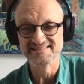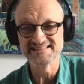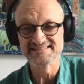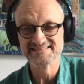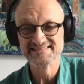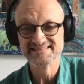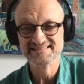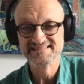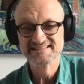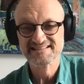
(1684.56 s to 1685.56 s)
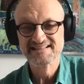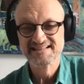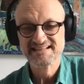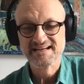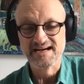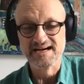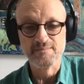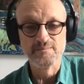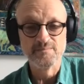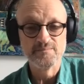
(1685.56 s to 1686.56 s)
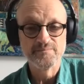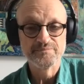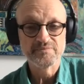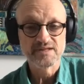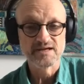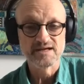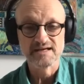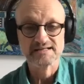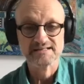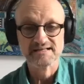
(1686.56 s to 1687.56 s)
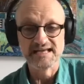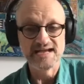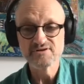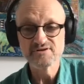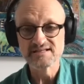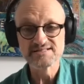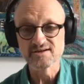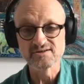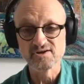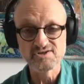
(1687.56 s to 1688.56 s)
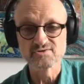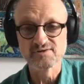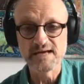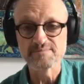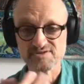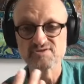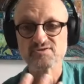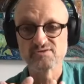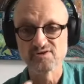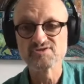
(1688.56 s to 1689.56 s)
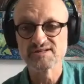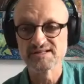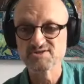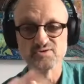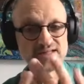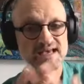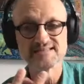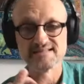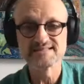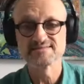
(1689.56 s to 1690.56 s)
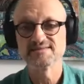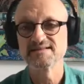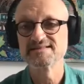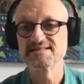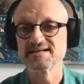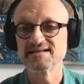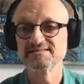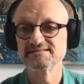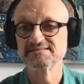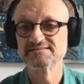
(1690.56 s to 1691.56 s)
right? Um, everything psychological happens neurologic. It's all has this this uh,